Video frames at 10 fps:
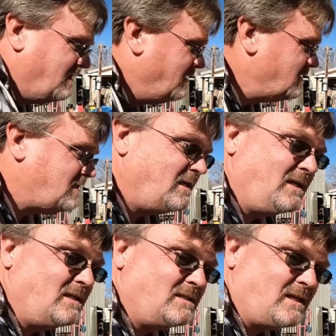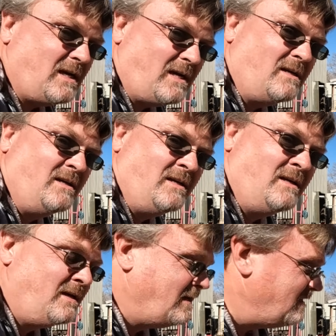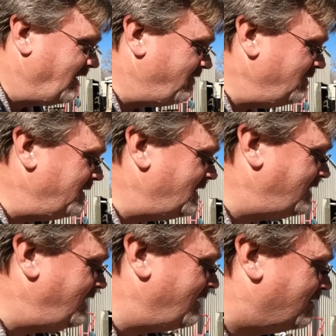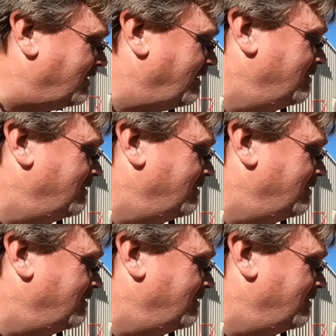This thing has definitely been a challenge.